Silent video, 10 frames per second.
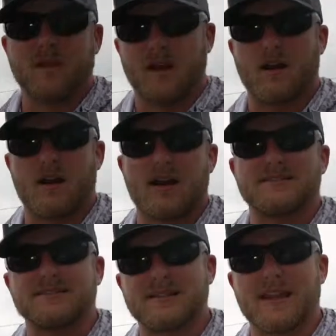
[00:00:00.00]
All
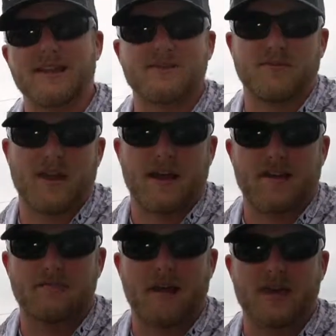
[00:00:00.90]
right, Stage
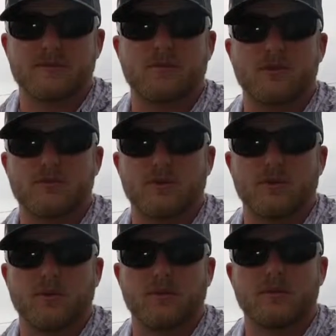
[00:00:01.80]
5 Bass Pro
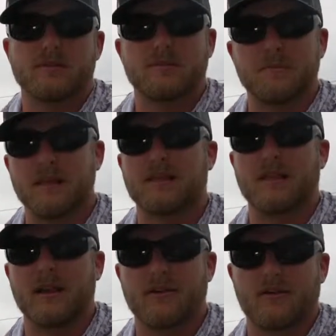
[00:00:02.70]
Tour Smith
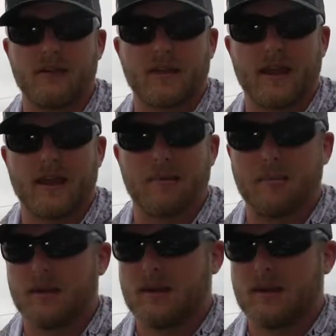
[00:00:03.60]
Lake recap.